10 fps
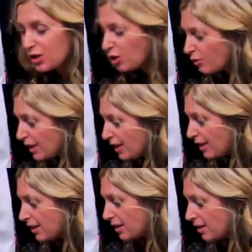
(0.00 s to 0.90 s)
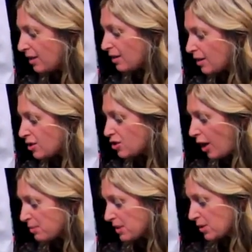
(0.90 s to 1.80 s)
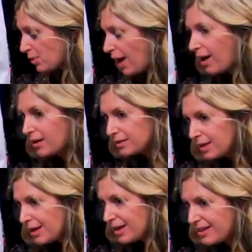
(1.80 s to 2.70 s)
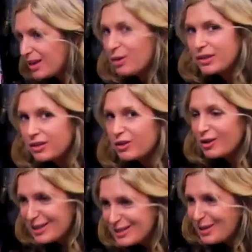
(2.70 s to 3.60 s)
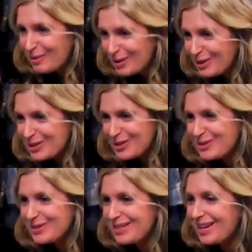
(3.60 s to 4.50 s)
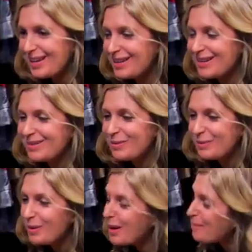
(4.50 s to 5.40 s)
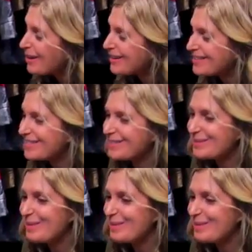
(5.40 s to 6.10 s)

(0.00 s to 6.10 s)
and Korean shops as well. They go a little crazier with their shoes than Americans do